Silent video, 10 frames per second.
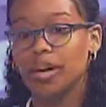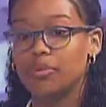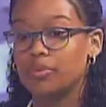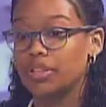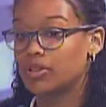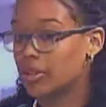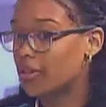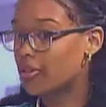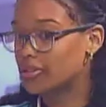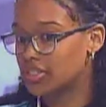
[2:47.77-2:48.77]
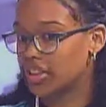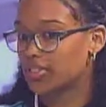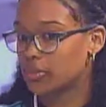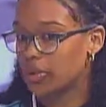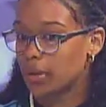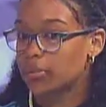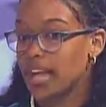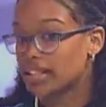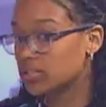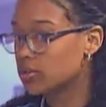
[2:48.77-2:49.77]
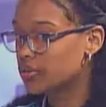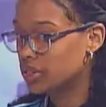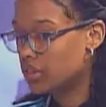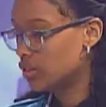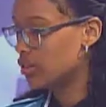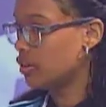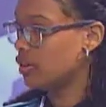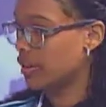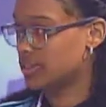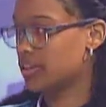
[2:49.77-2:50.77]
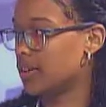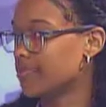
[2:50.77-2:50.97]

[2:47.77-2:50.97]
And we talk about stuff that we are planning to do for the year to come.